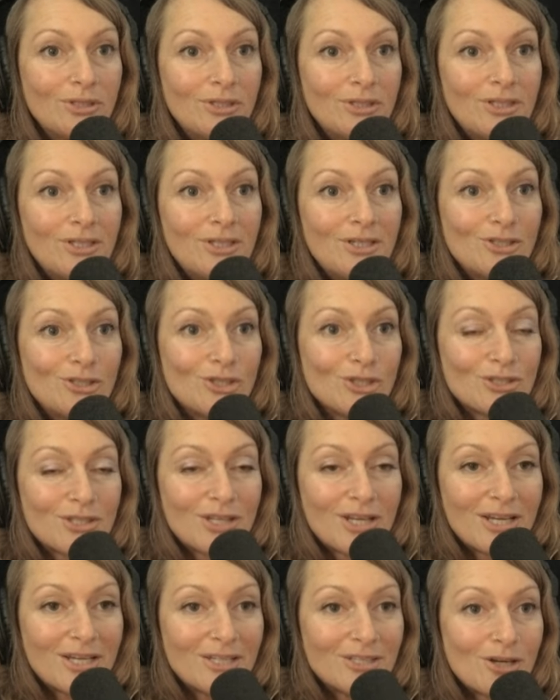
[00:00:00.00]
just like I
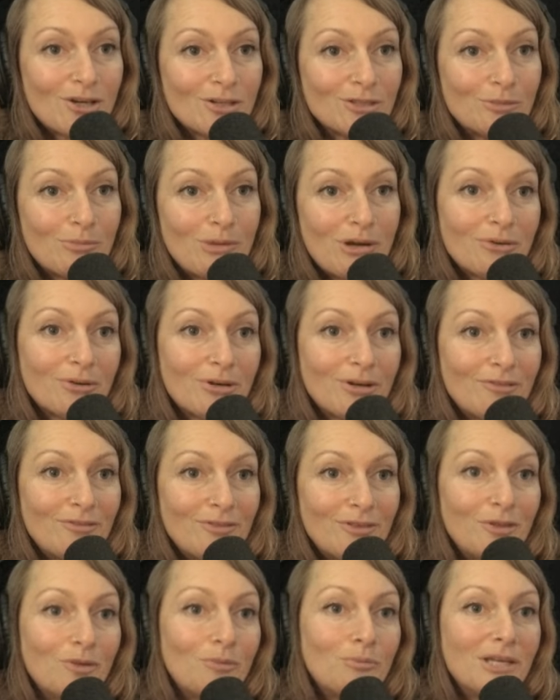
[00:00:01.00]
talked about kind of in the
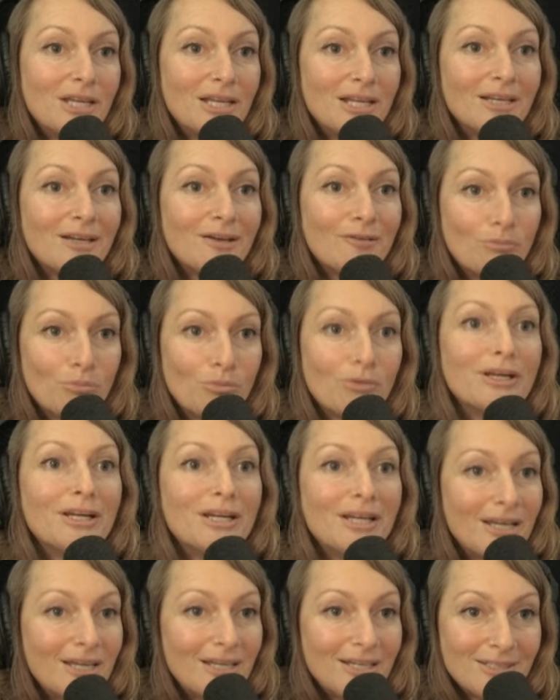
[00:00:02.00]
beginning of bringing
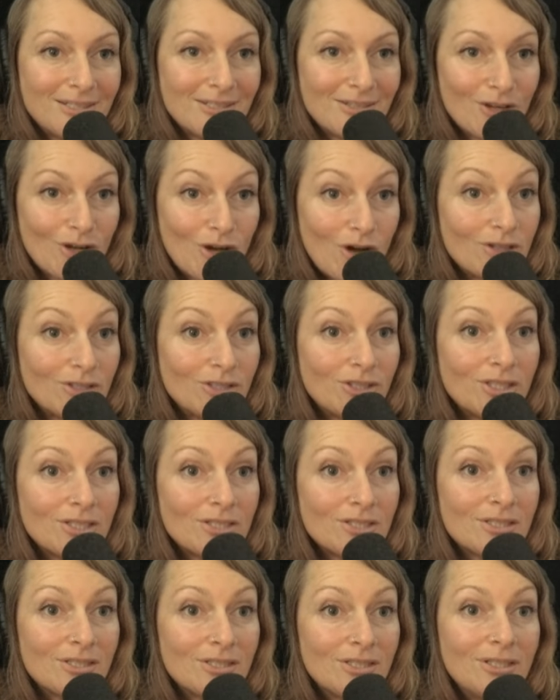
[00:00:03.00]
it into the conscious
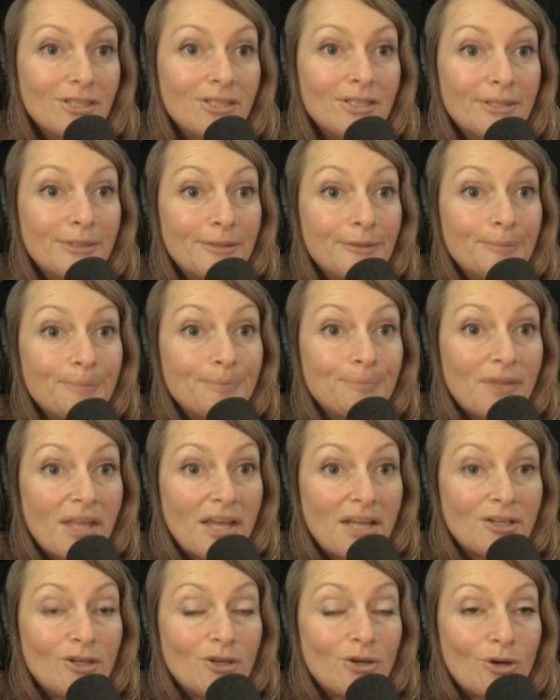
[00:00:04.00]
mm-hmm. and
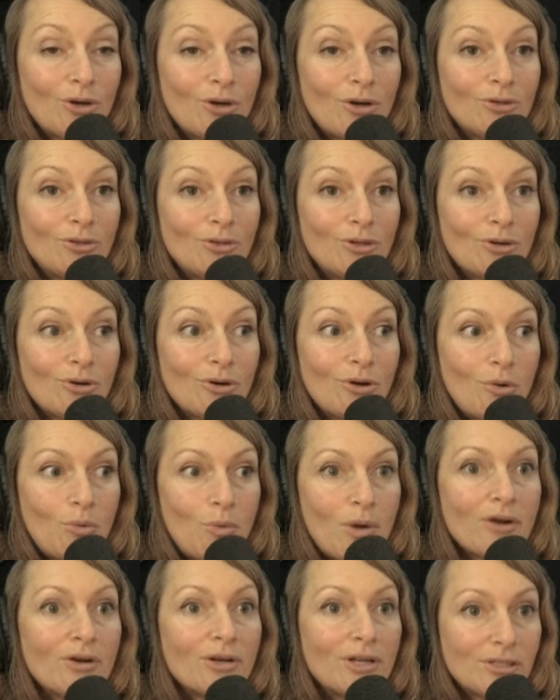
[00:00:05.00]
your your
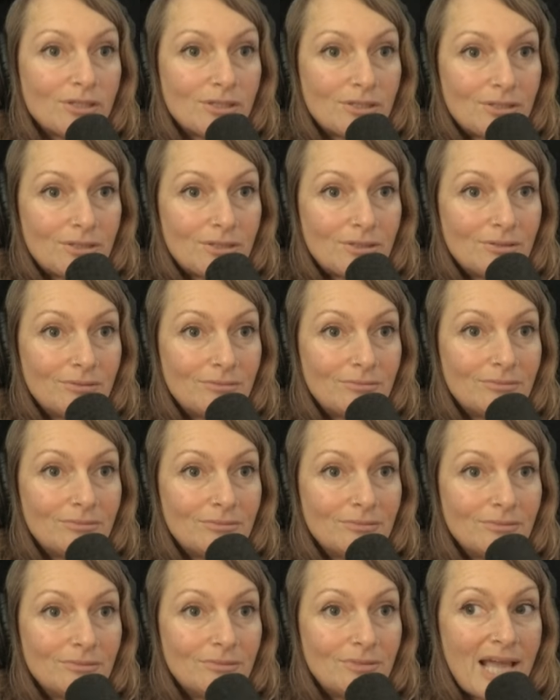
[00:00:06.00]
awareness.
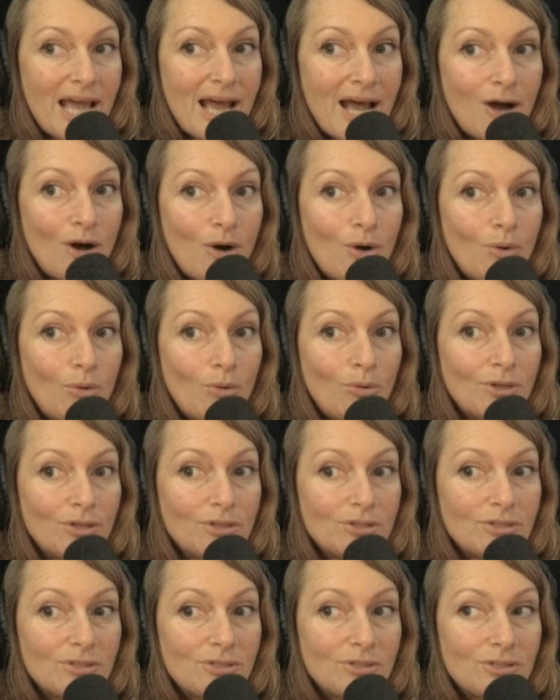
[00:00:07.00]
Mm-hmm. Now
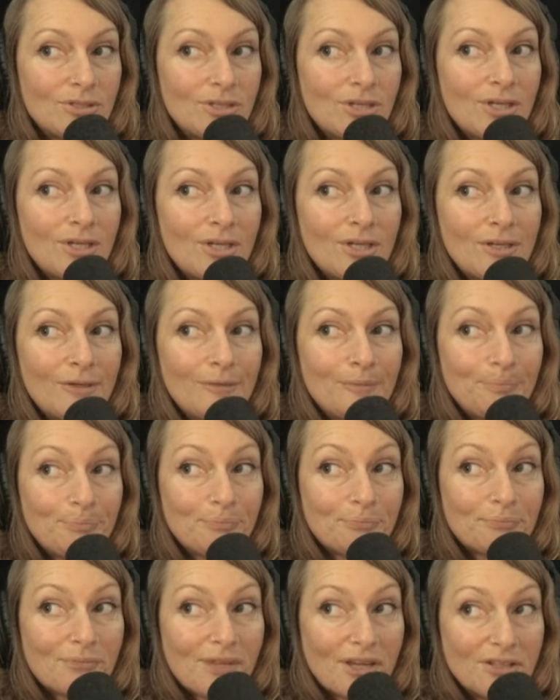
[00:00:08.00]
it's
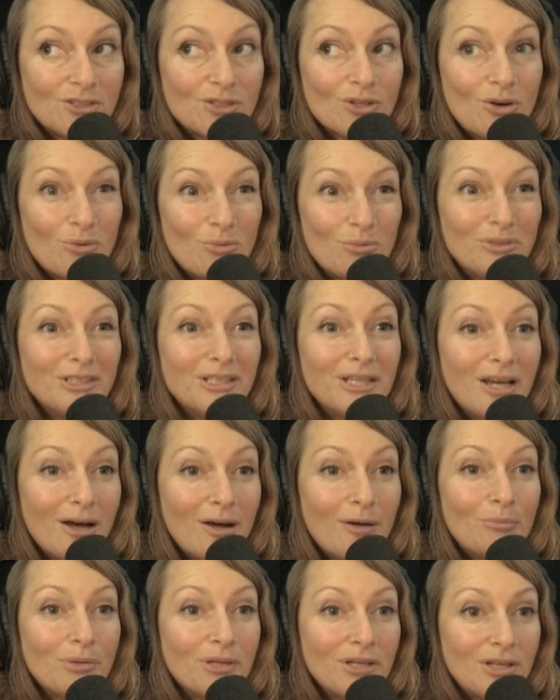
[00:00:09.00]
it's all really up
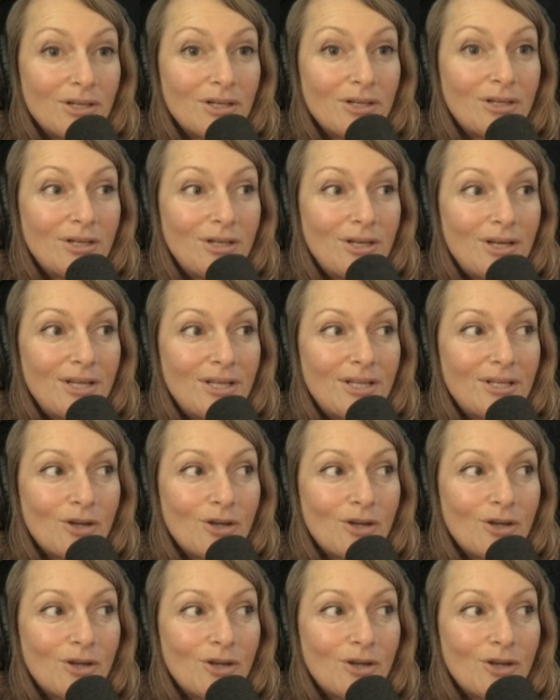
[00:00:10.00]
in in our